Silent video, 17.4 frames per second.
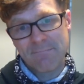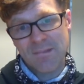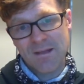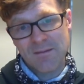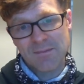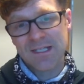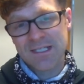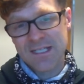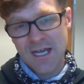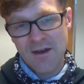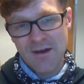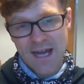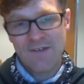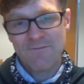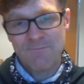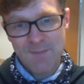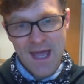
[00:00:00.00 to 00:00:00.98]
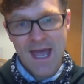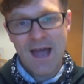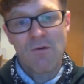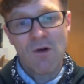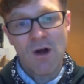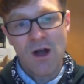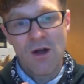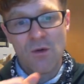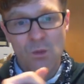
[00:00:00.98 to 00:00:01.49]
because I only have
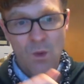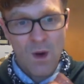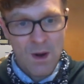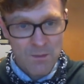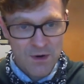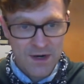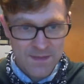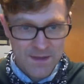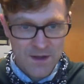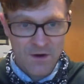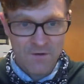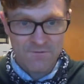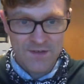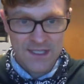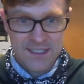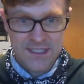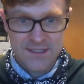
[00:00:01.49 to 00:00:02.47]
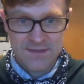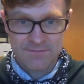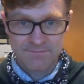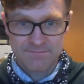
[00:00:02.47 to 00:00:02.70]
power when we're in the office.